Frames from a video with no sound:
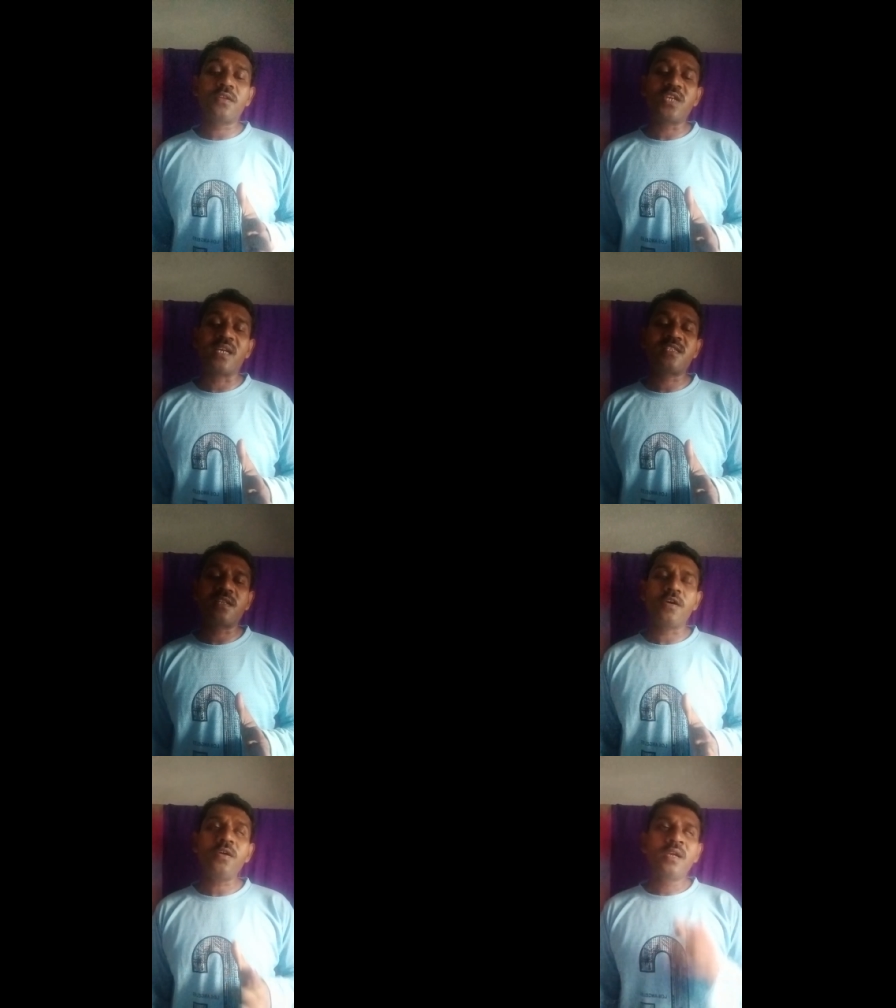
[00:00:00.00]

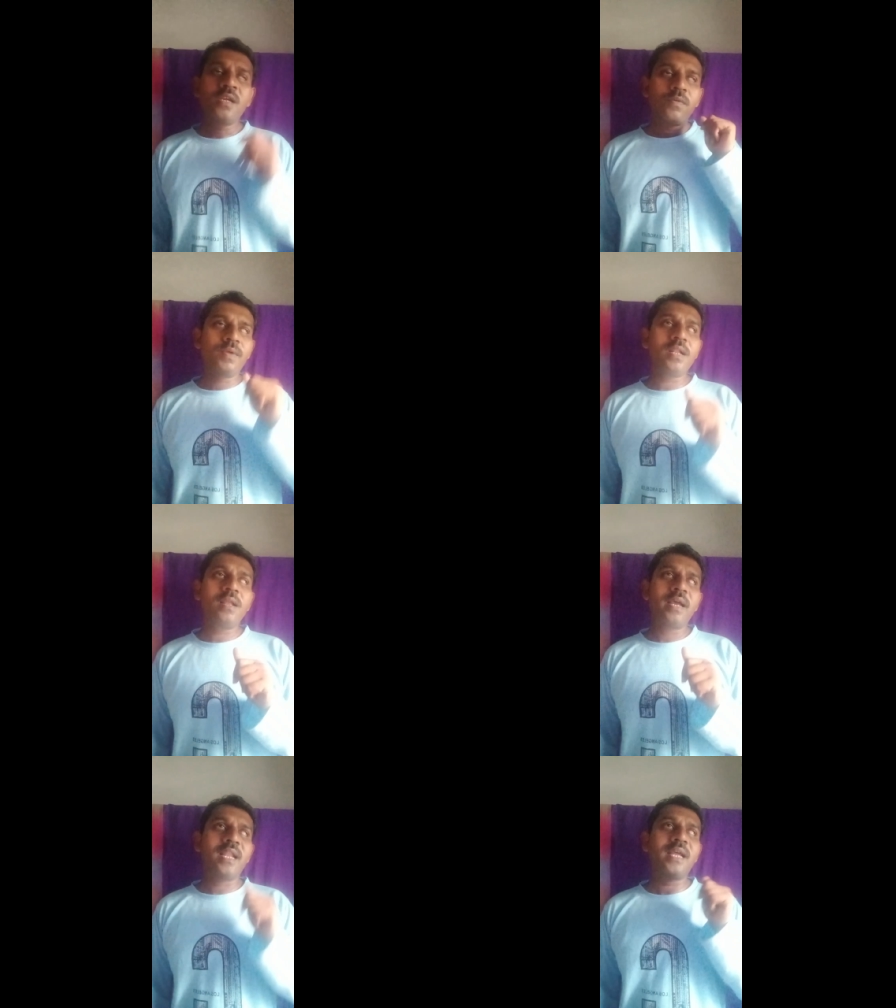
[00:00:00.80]
chancellor,
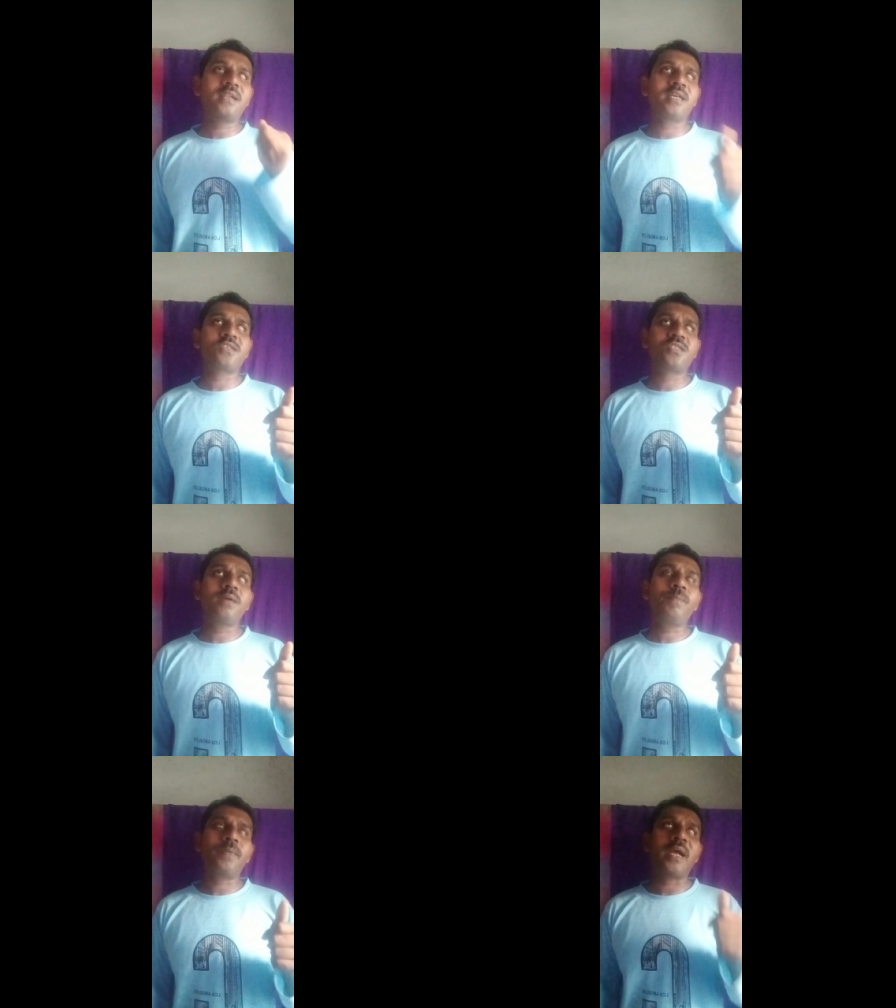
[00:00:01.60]
will elect as the